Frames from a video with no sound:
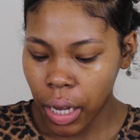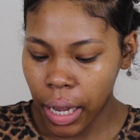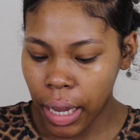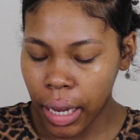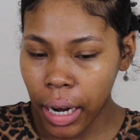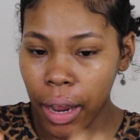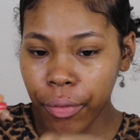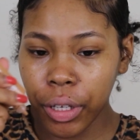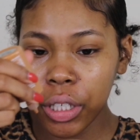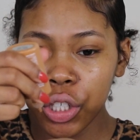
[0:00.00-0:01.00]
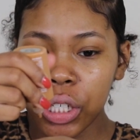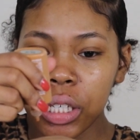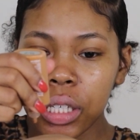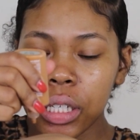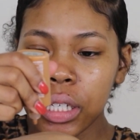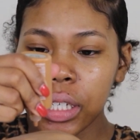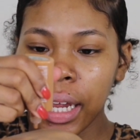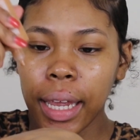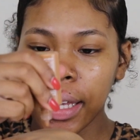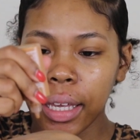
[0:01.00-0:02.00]
And I really just
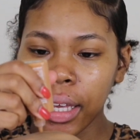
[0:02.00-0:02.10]
take